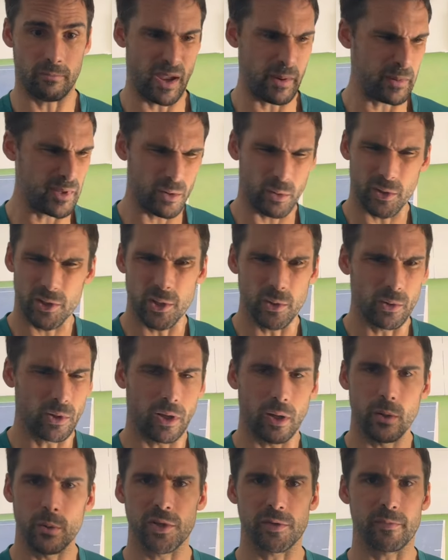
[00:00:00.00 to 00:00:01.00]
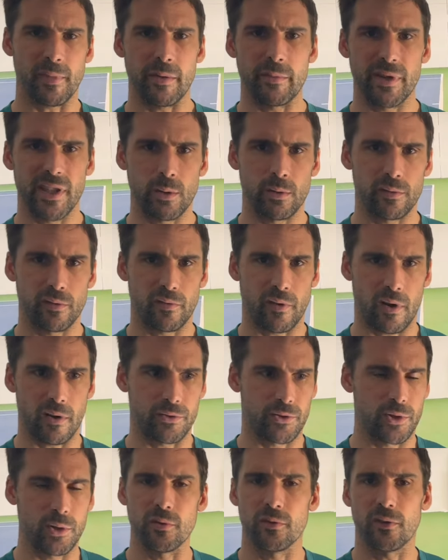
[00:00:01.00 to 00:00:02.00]
Maybe they were too close, maybe they were
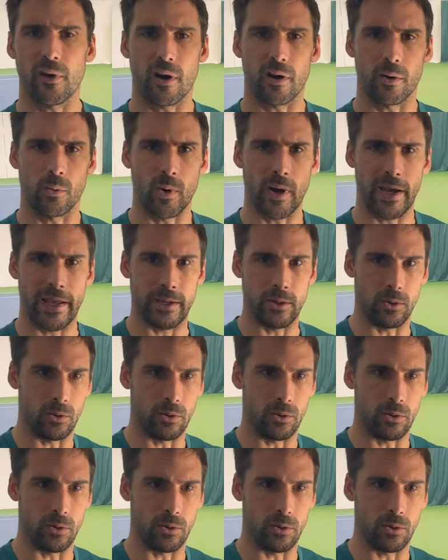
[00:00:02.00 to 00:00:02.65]
too far away,